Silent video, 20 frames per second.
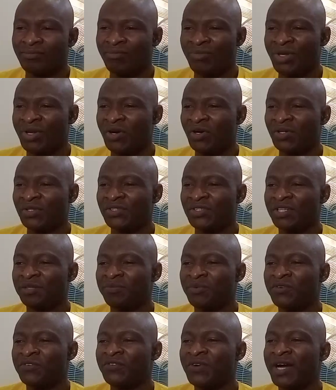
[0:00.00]
because
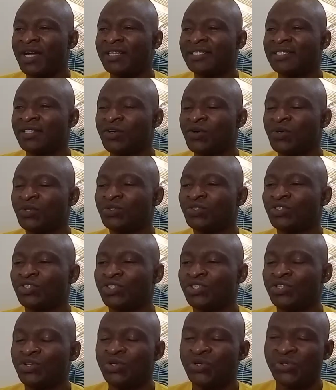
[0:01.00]
it provides a
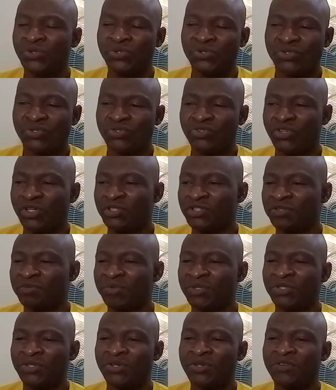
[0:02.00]
continuous
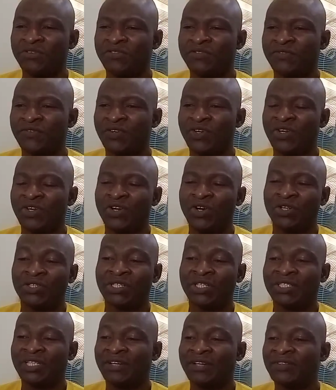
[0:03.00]
transmission of
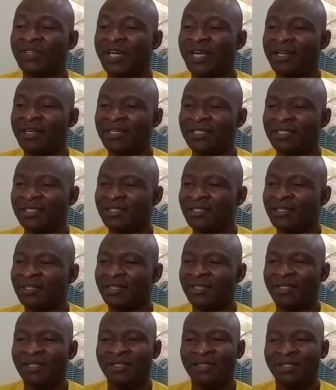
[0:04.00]
ultrasound energy.
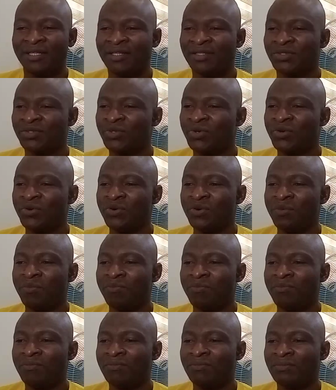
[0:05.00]
There's no
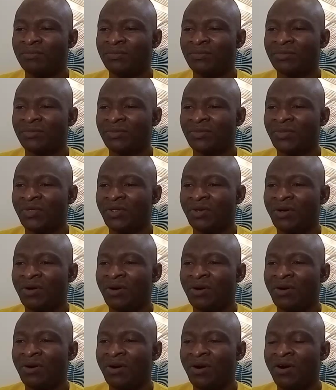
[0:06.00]

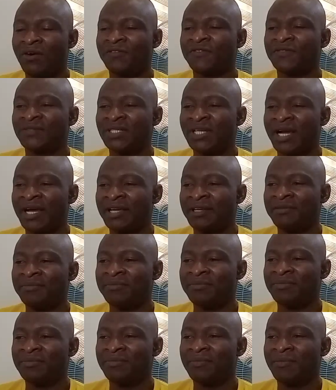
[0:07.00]
off
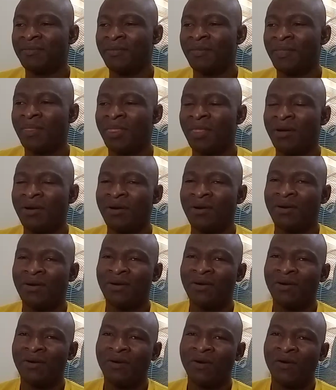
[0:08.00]
time
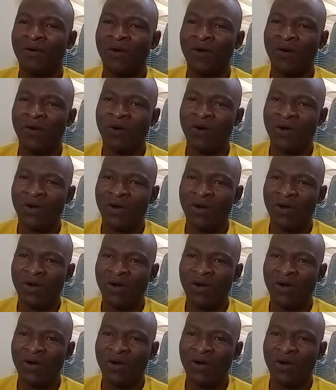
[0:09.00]
or